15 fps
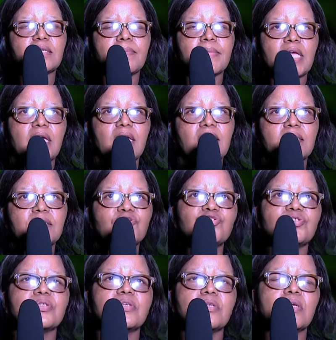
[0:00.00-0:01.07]
my
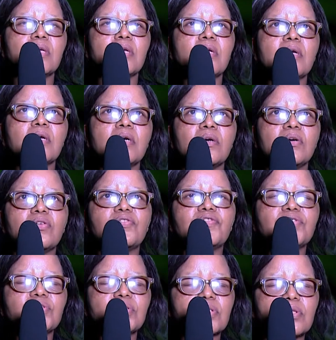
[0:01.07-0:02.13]
head.
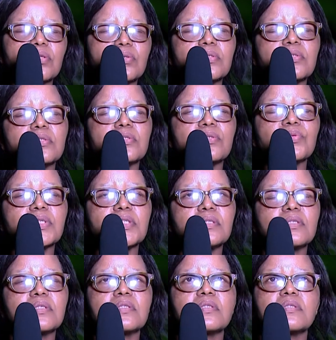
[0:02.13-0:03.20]
Officially, I thought it
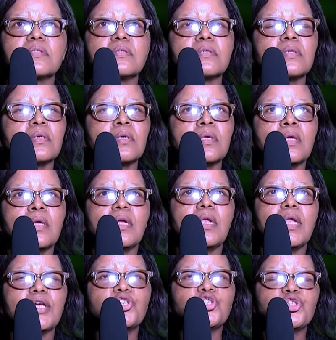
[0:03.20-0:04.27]
was
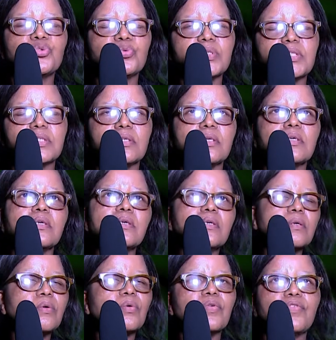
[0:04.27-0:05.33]
like shooting
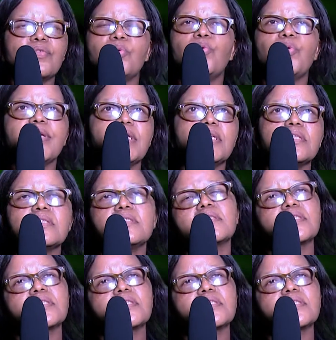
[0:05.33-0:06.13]
wind.